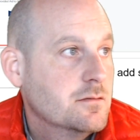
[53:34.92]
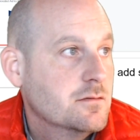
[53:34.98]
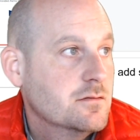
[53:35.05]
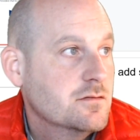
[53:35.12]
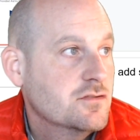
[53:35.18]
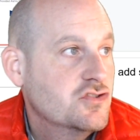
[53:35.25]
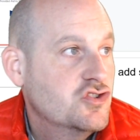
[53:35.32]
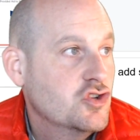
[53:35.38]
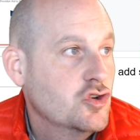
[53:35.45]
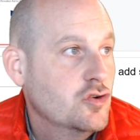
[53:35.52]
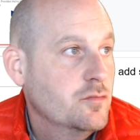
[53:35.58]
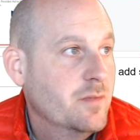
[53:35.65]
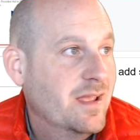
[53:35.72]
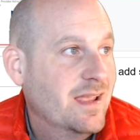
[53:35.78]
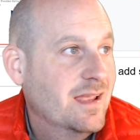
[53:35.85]

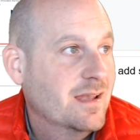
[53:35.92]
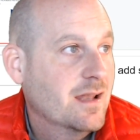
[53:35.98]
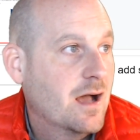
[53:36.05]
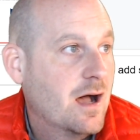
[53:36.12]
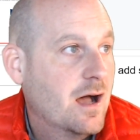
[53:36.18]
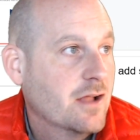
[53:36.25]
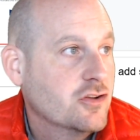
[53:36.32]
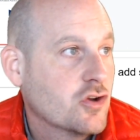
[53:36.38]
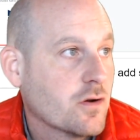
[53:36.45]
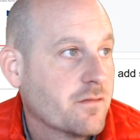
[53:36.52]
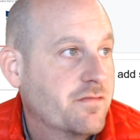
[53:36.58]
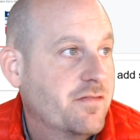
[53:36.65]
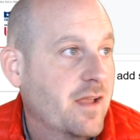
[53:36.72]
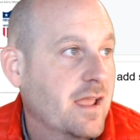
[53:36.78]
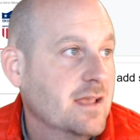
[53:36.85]
Zoom in on your
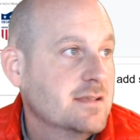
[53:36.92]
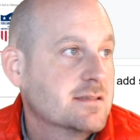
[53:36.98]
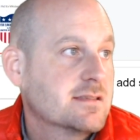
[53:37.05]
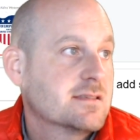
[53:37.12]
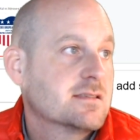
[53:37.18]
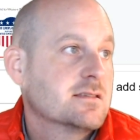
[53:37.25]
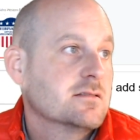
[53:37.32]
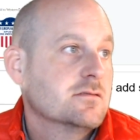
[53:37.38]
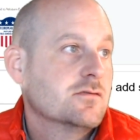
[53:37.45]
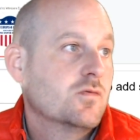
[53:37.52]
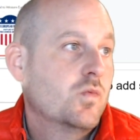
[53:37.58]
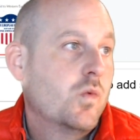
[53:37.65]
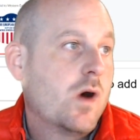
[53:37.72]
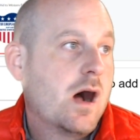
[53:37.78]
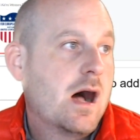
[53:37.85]
face?
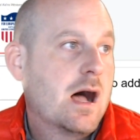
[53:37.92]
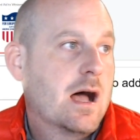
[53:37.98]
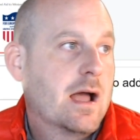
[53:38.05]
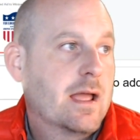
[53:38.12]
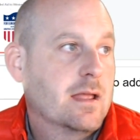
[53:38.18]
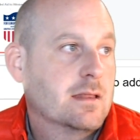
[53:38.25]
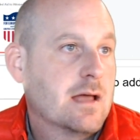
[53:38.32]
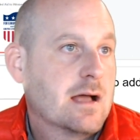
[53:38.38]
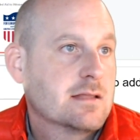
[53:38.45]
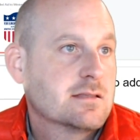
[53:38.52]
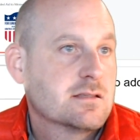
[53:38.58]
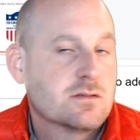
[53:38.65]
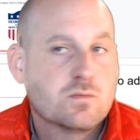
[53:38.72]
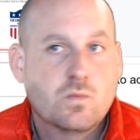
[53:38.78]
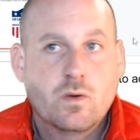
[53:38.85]
Why?
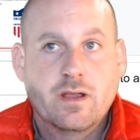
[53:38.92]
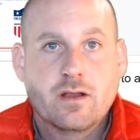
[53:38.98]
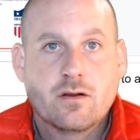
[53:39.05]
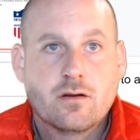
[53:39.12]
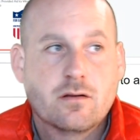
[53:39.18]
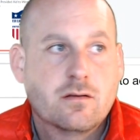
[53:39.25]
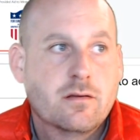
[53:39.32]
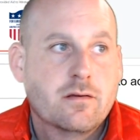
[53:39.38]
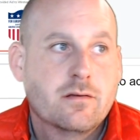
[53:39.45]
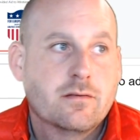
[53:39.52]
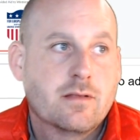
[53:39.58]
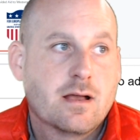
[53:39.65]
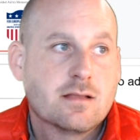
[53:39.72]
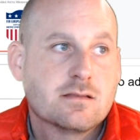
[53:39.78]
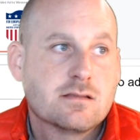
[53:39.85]
That's weird.
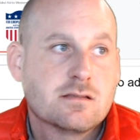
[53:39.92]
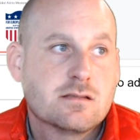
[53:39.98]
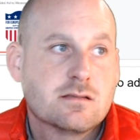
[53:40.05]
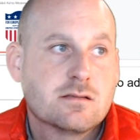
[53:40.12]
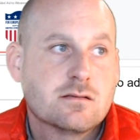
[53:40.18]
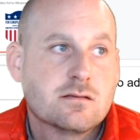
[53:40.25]
That's